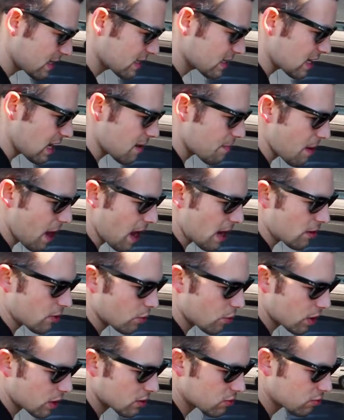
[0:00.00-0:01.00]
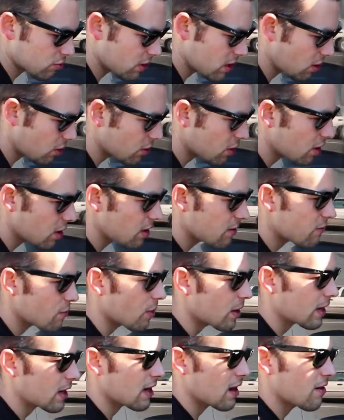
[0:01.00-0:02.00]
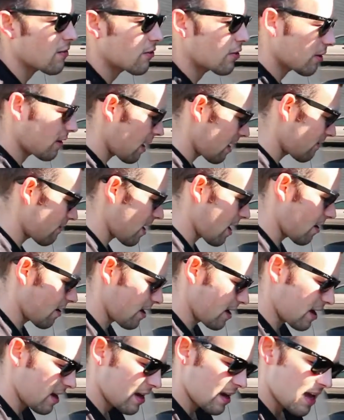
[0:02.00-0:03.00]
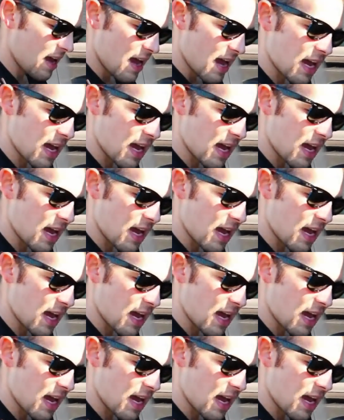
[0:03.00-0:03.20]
Snake pattern works real good if you want to cover a lot of area.